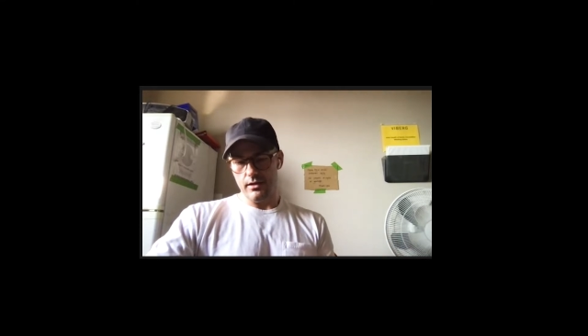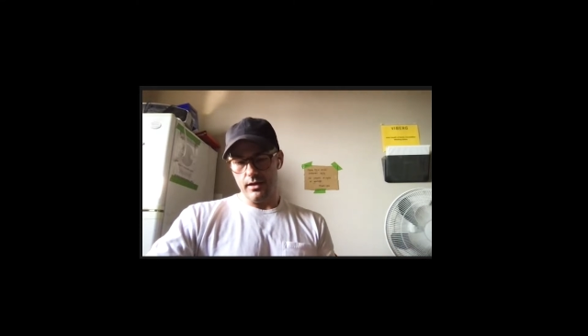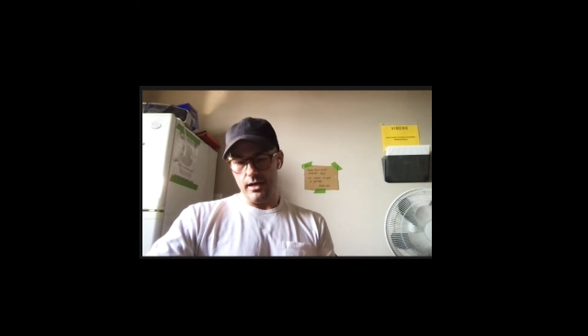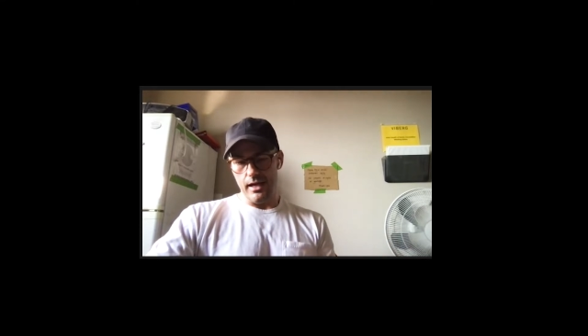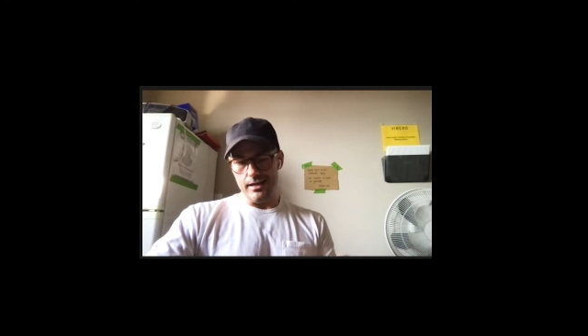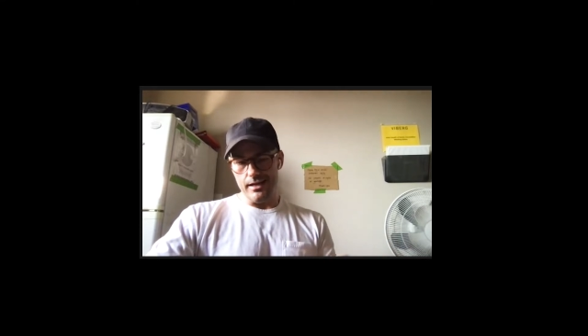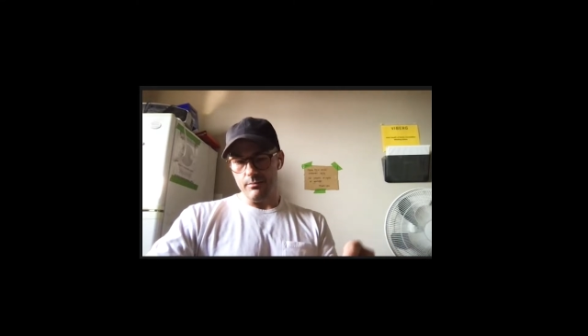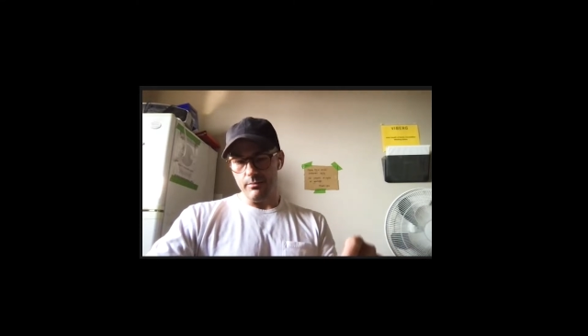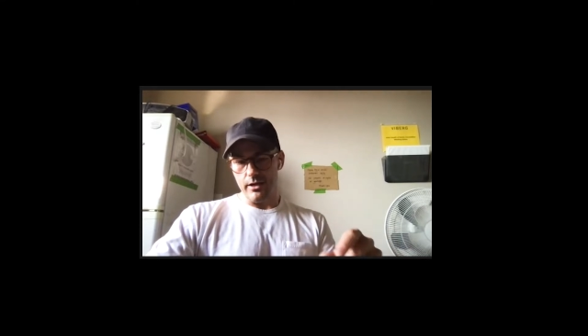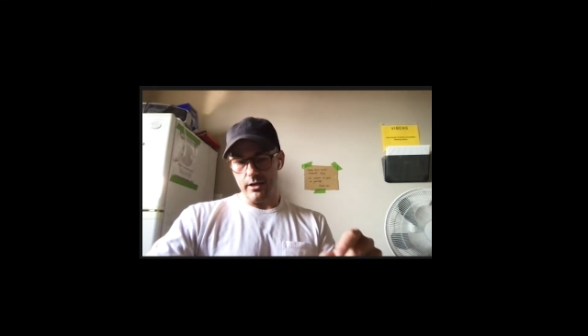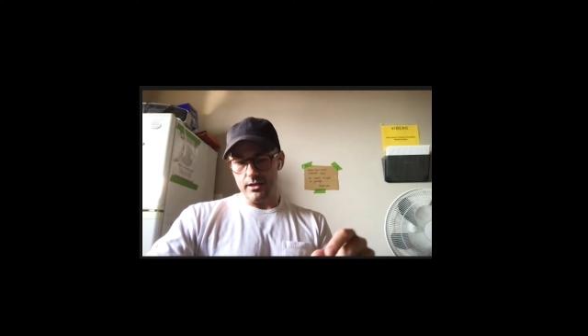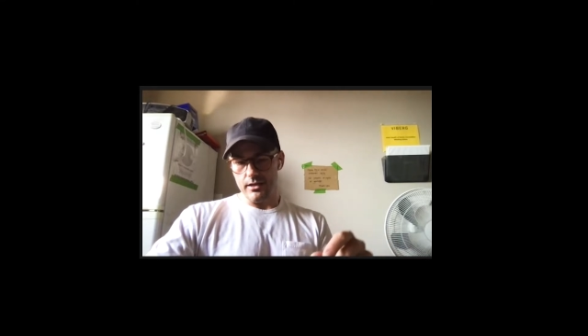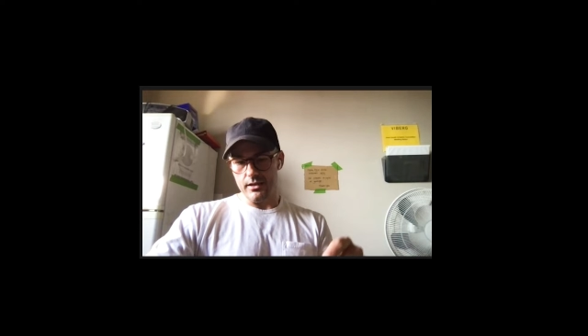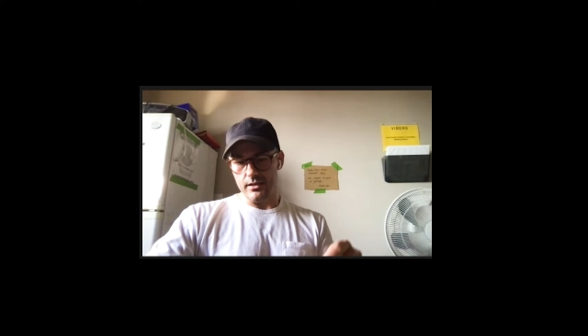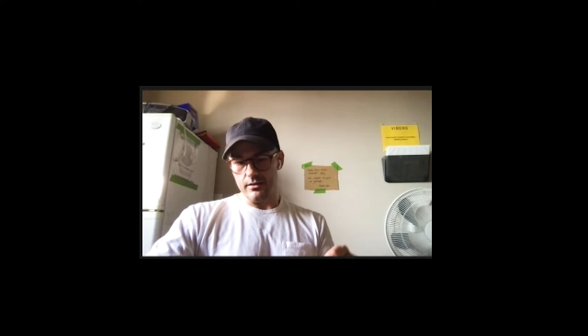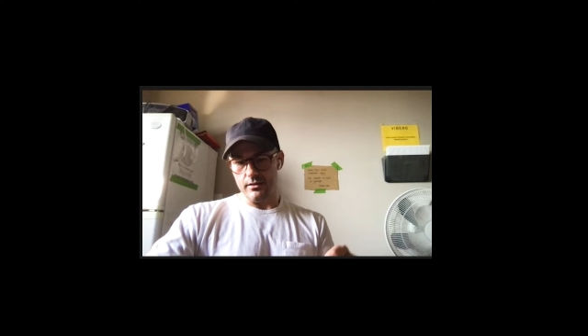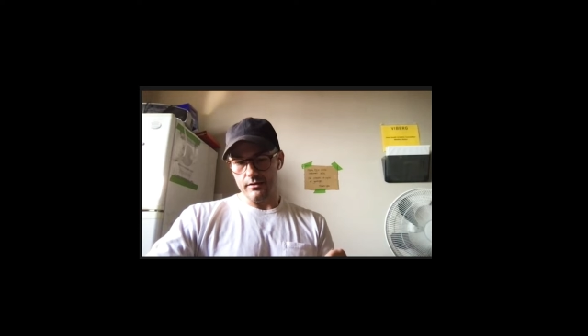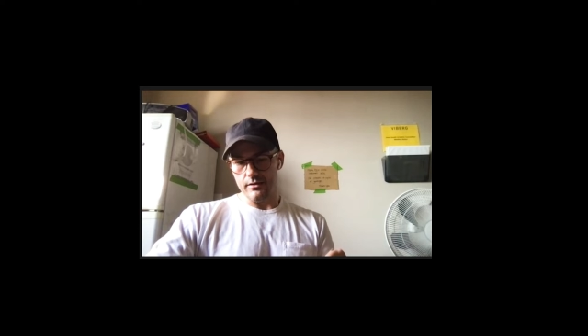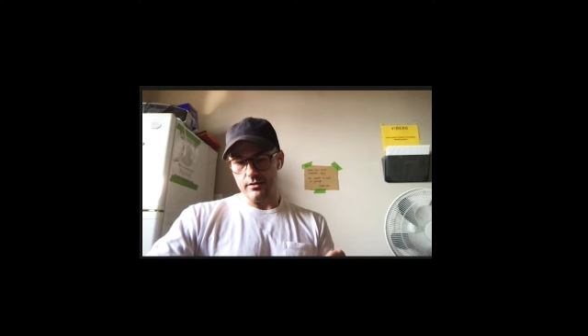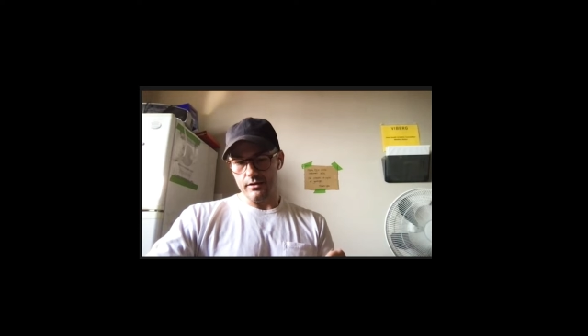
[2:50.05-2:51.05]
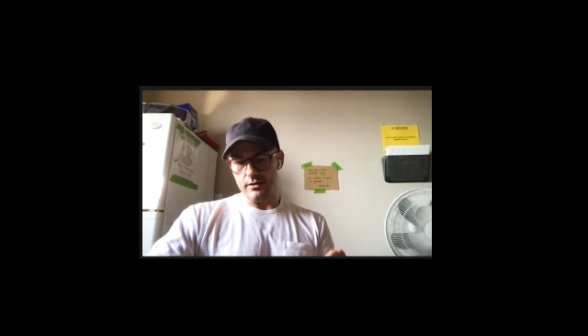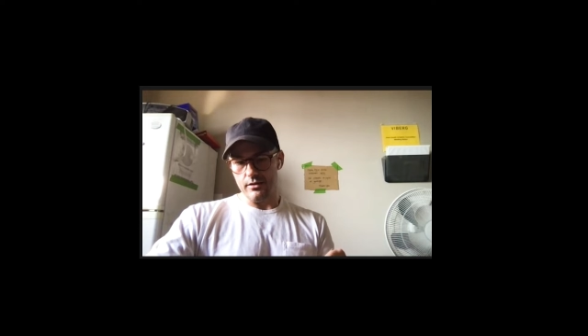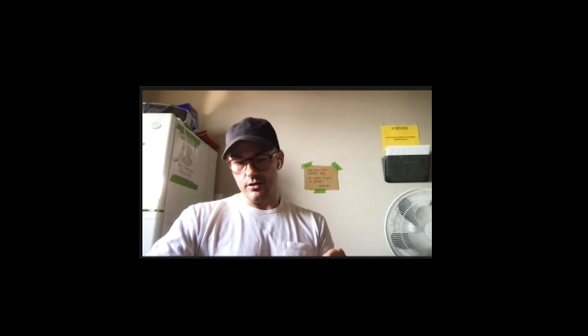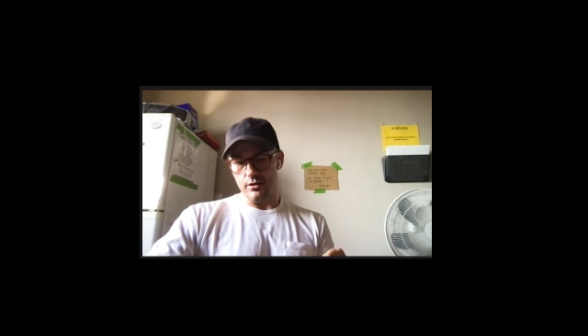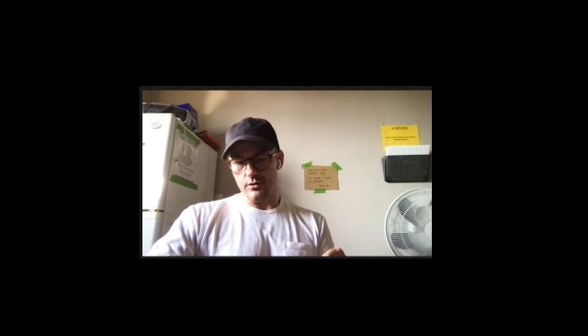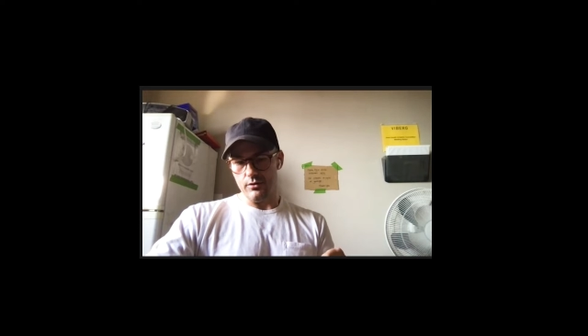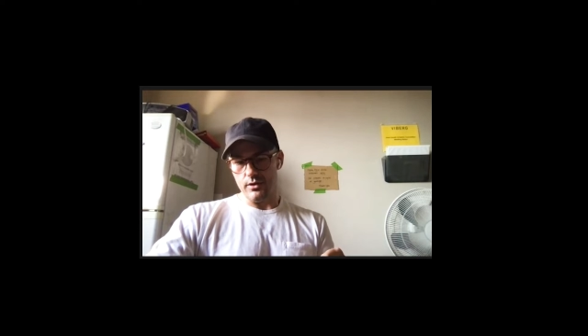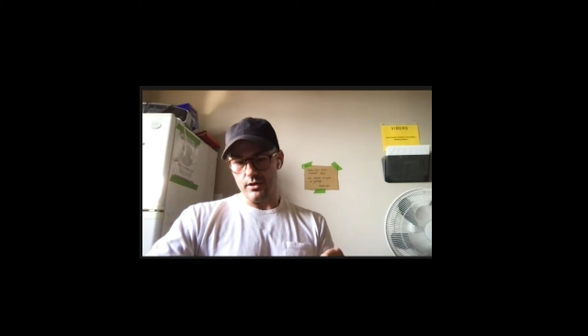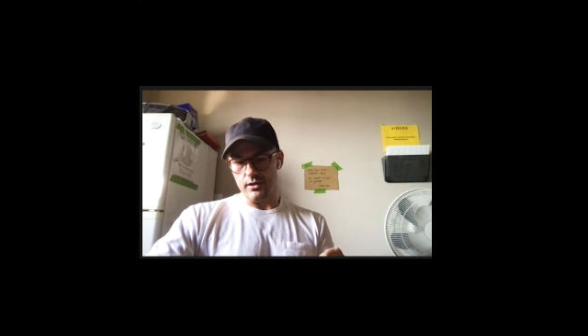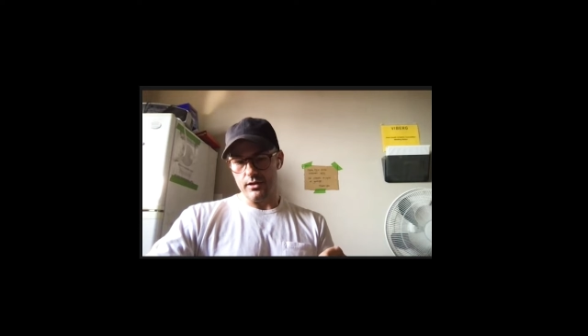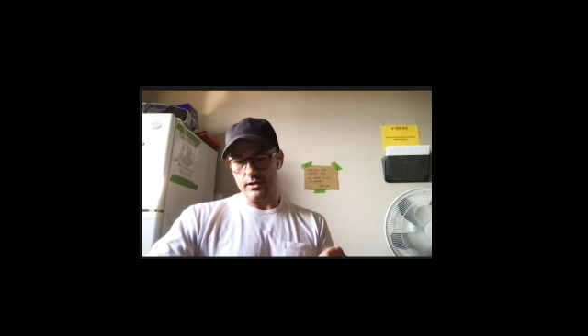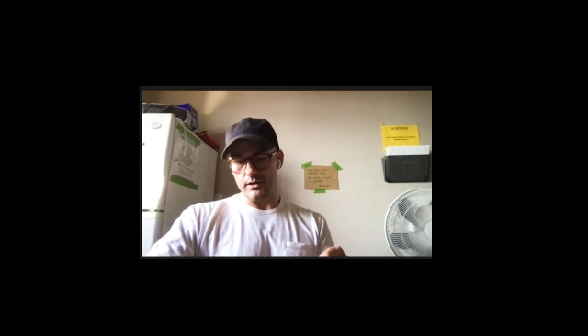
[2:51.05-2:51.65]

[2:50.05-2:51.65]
anybody can